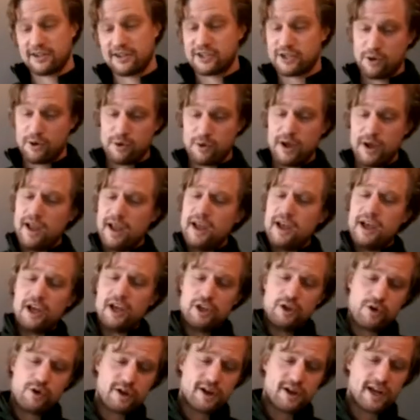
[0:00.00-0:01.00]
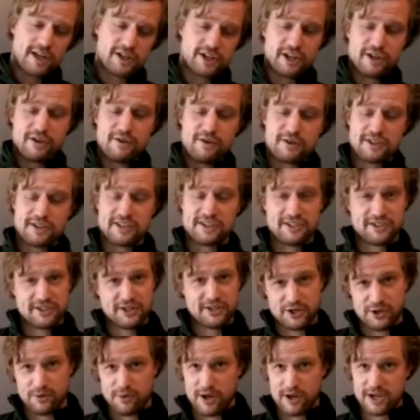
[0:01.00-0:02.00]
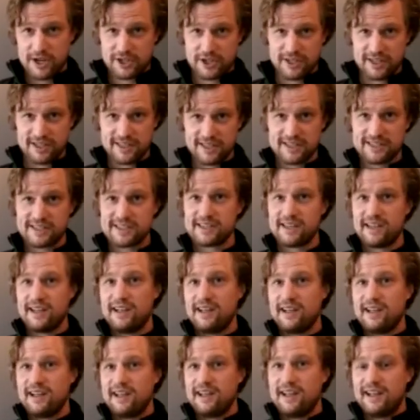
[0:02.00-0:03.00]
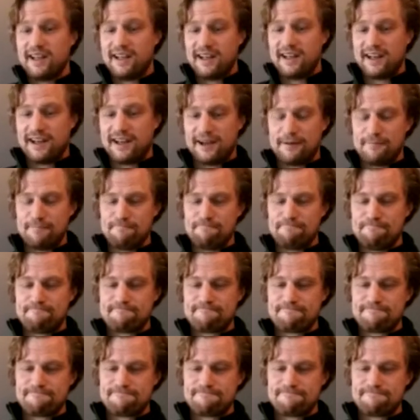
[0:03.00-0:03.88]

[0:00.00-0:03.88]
So you can actually use this in situations, um,